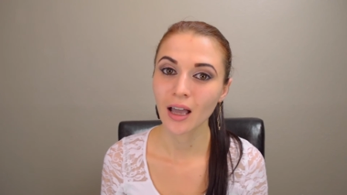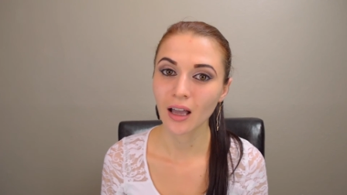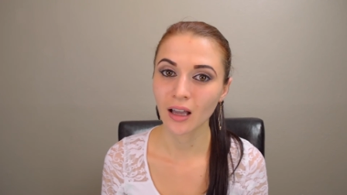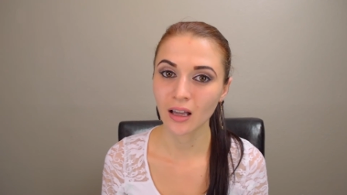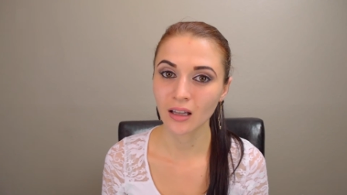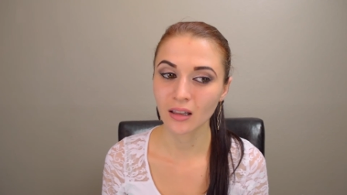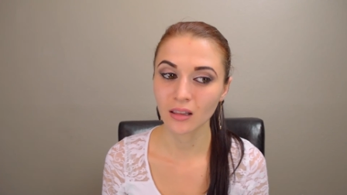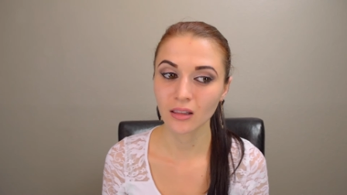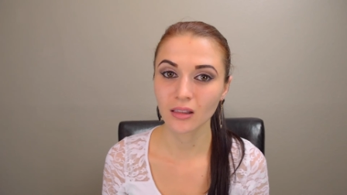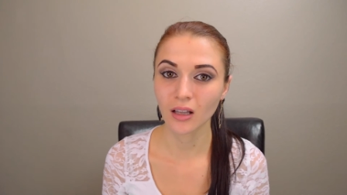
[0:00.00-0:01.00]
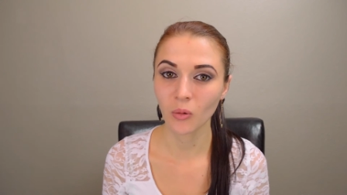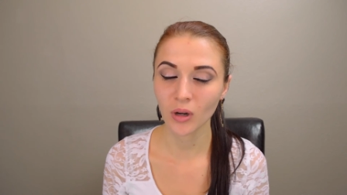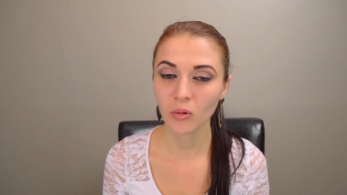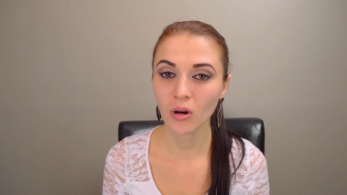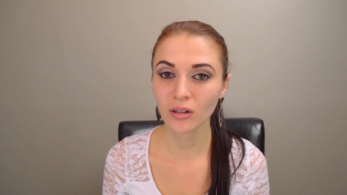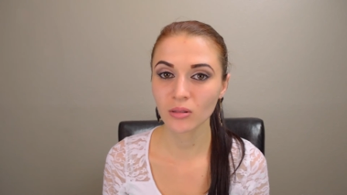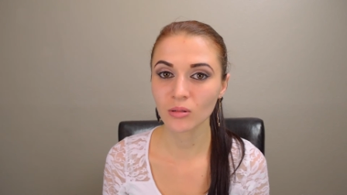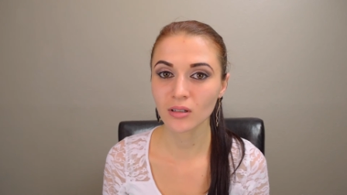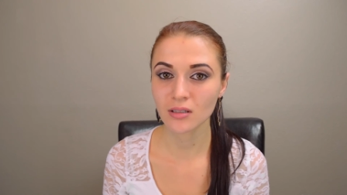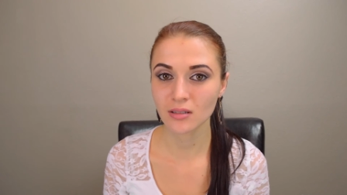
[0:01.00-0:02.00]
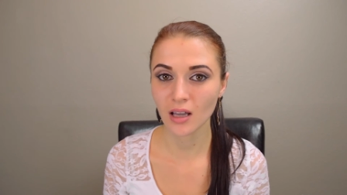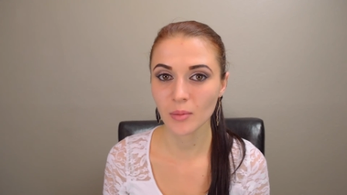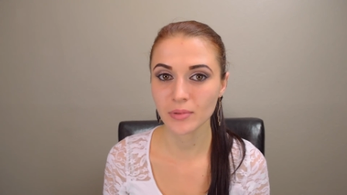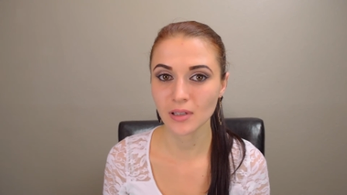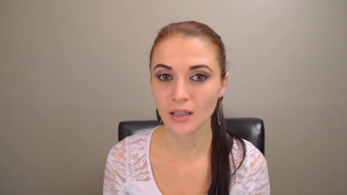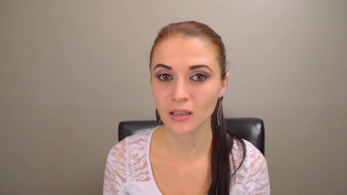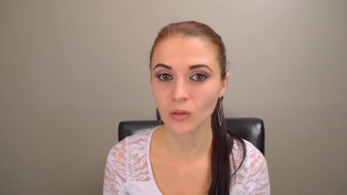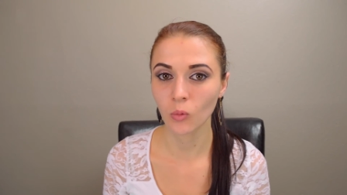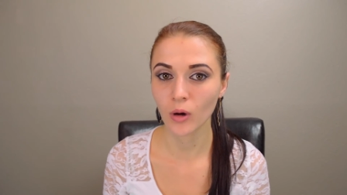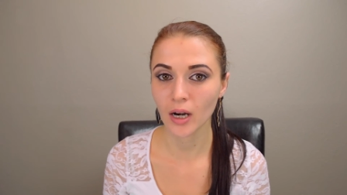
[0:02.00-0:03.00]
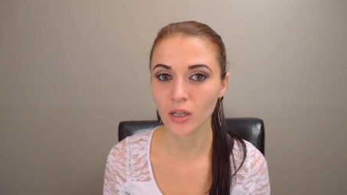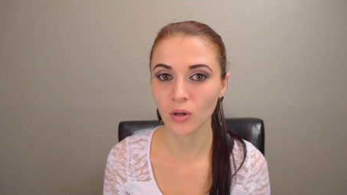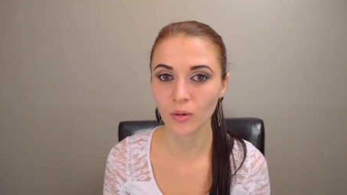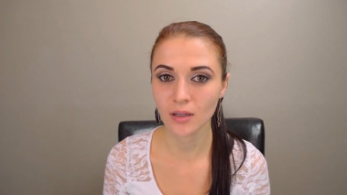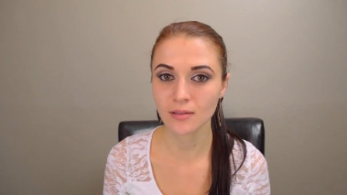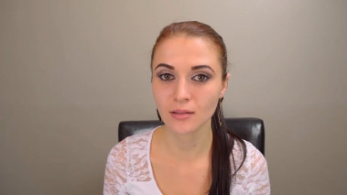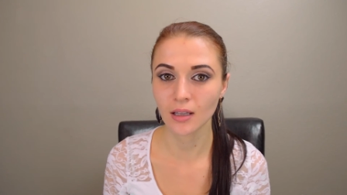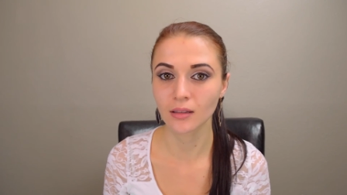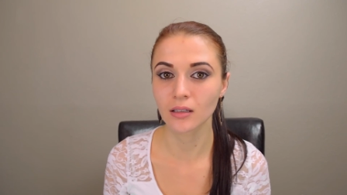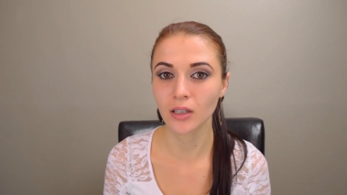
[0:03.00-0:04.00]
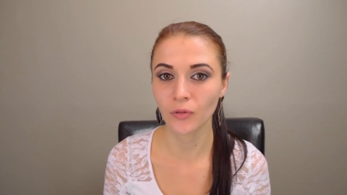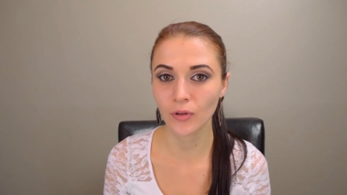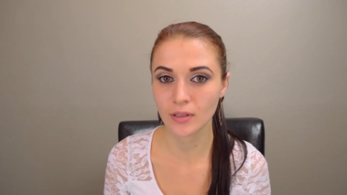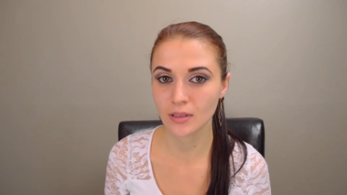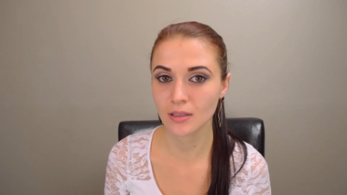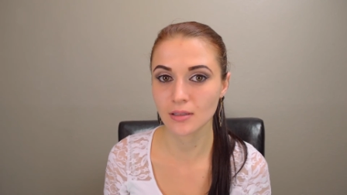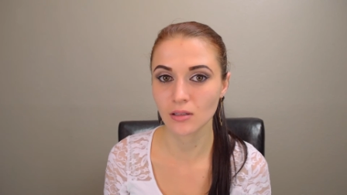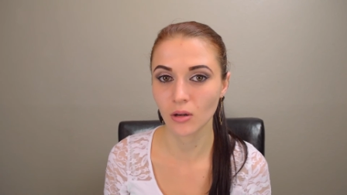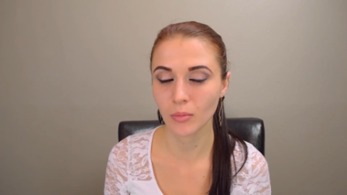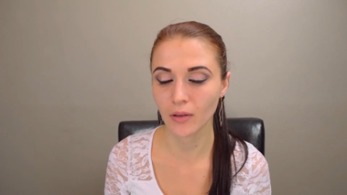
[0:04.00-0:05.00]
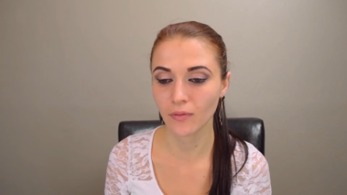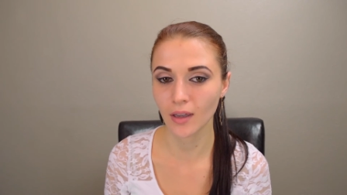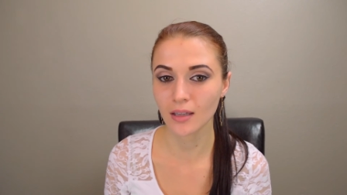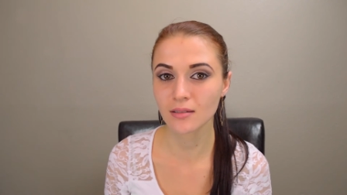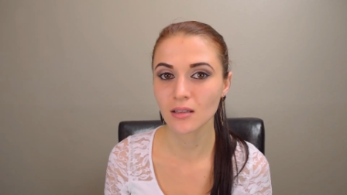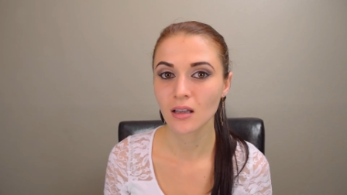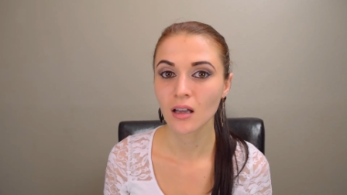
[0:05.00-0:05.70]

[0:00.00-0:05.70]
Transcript: and I want to walk you through the steps and what I noticed that the difference is on my face.